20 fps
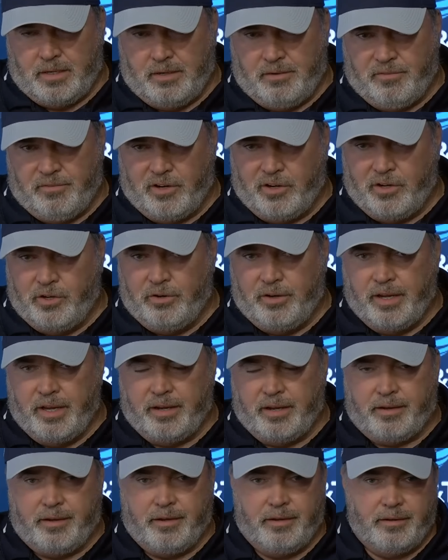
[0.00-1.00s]
very
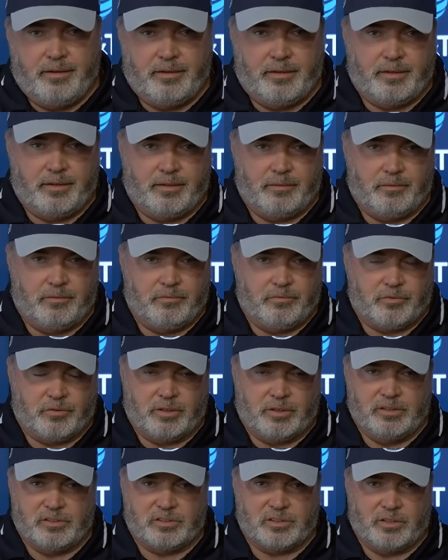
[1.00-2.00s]
unique for
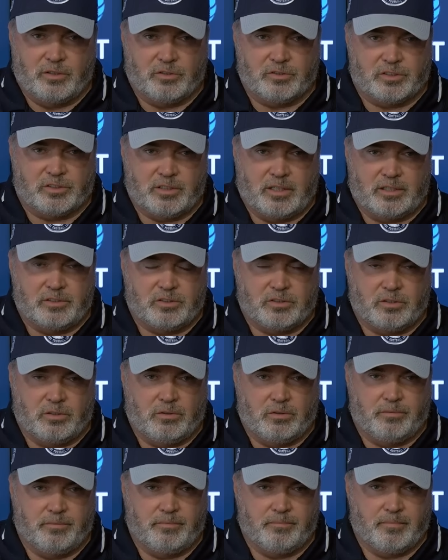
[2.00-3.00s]
his skill set.
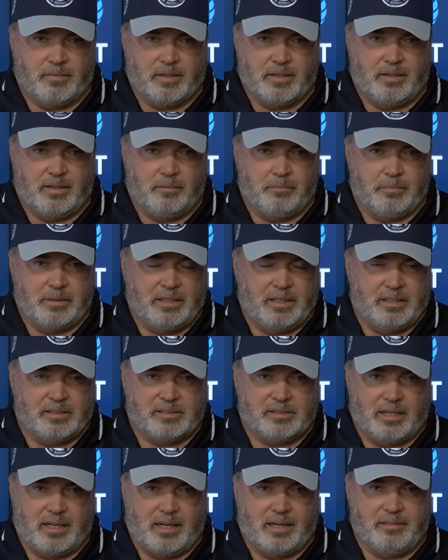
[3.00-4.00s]
So, but
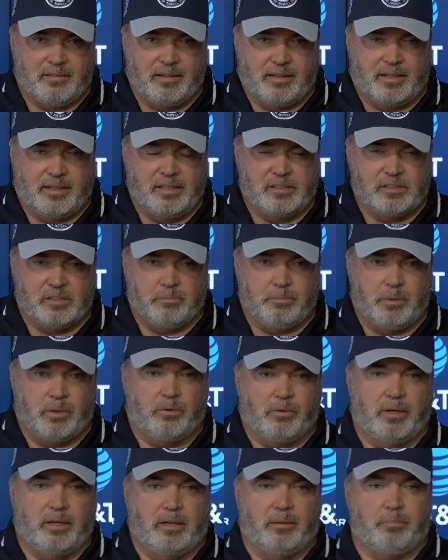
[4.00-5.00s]
yes, I think his
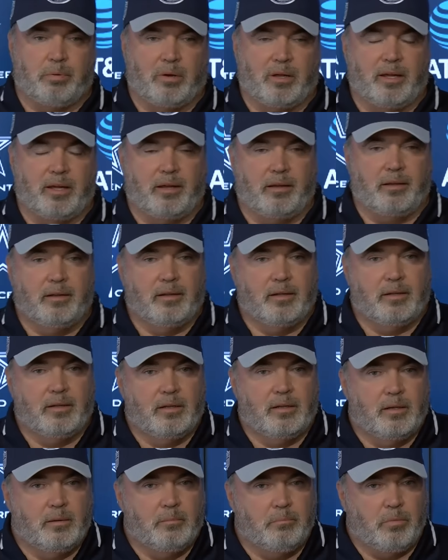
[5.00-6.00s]
ability to play
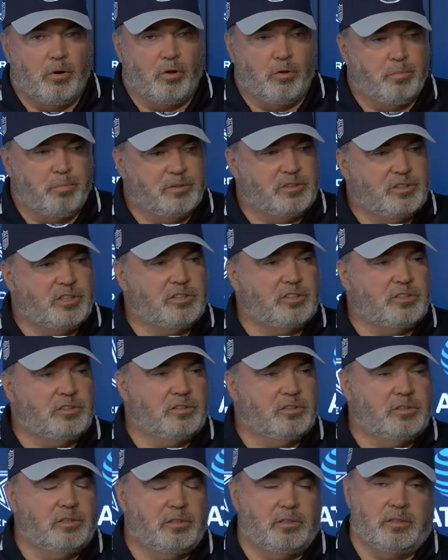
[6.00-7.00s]
both
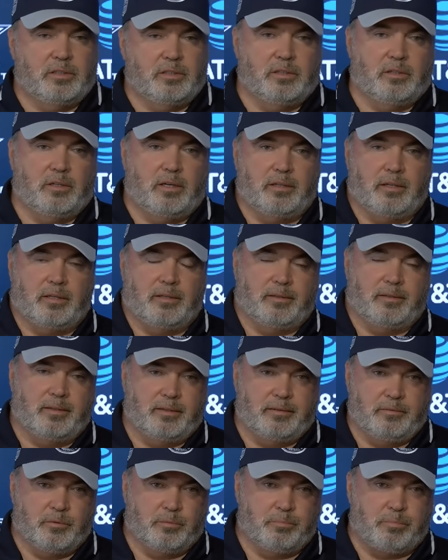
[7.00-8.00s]
positions, you know,
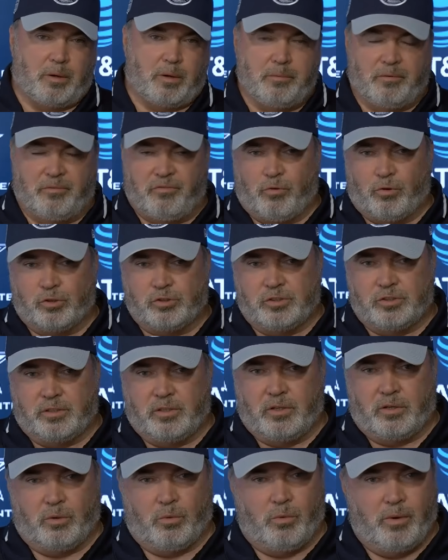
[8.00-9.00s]
we're probably fortunate
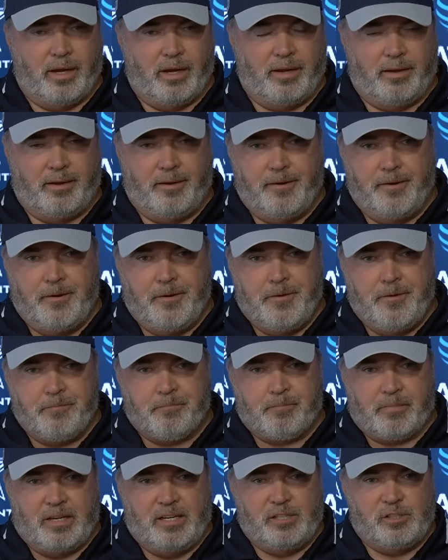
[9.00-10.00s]
on the way
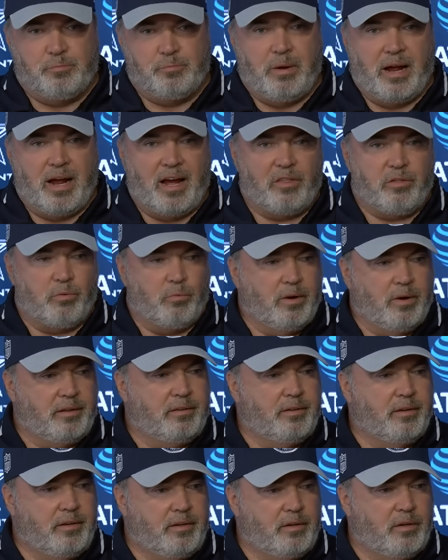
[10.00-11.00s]
his path
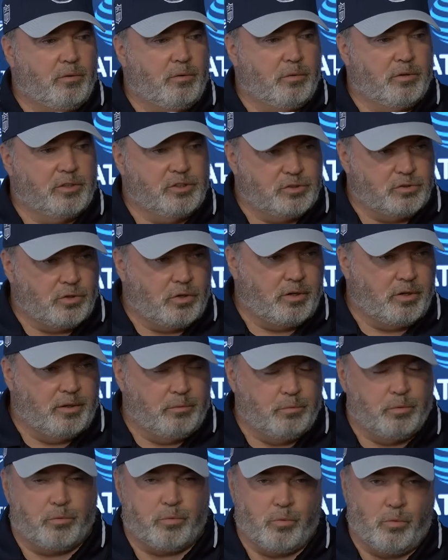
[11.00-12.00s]
went, you know, where he started
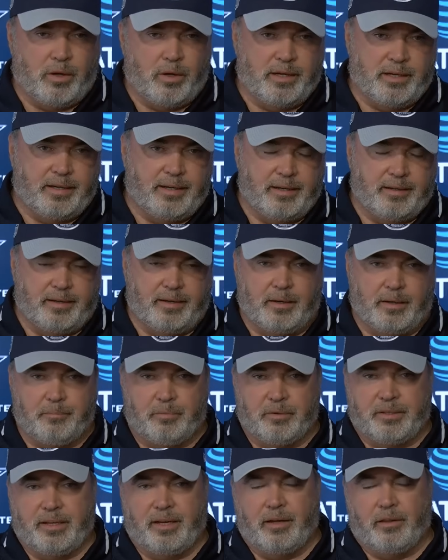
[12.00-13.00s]
with one and ended up
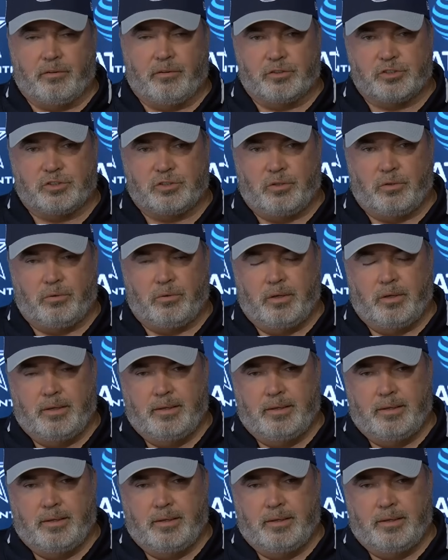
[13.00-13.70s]
with the other. So,